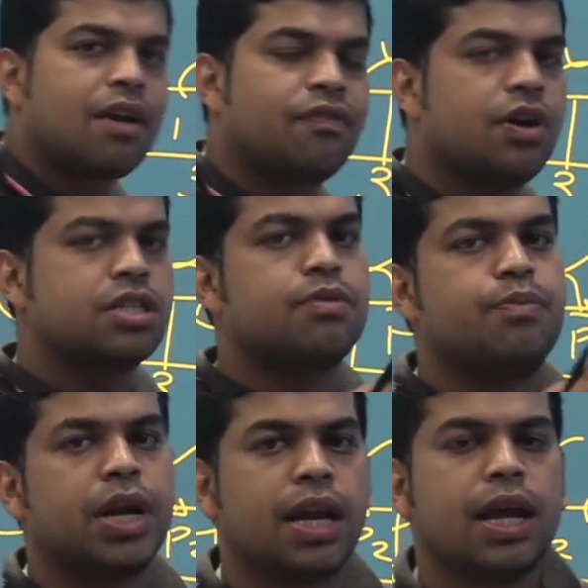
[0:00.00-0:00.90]
first,
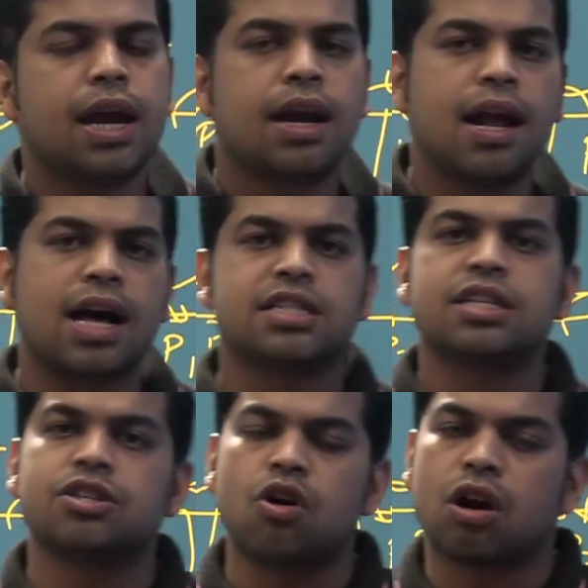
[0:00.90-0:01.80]
beginning and last
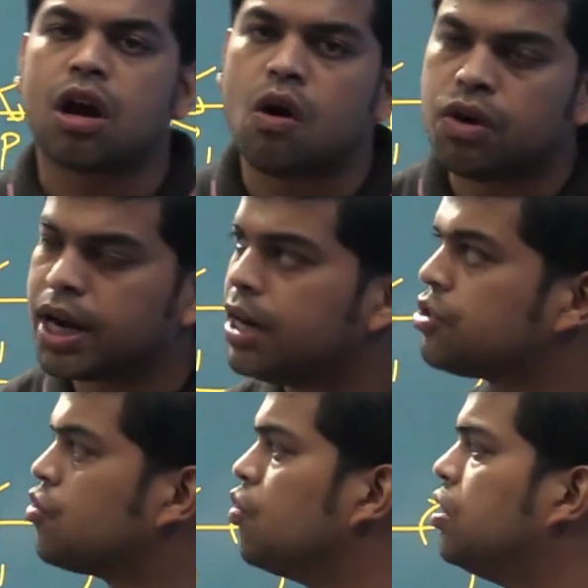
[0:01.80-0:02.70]
is not counted.
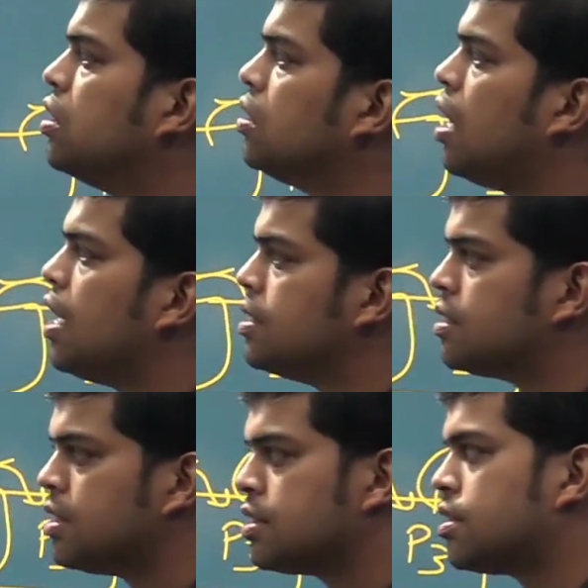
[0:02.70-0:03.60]
So the answer
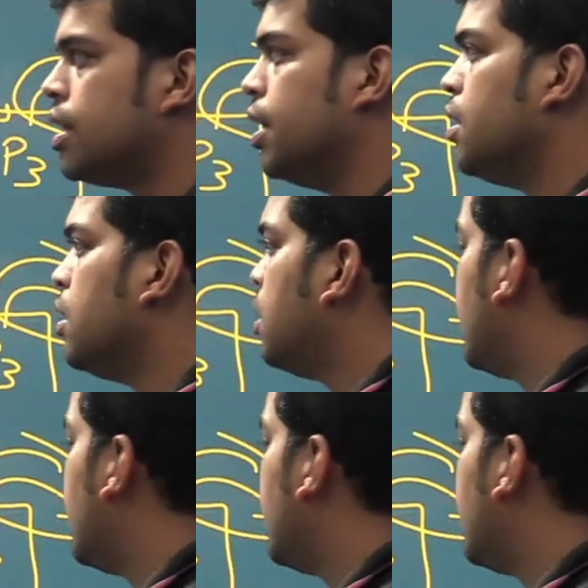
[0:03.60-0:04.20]
is 3. 3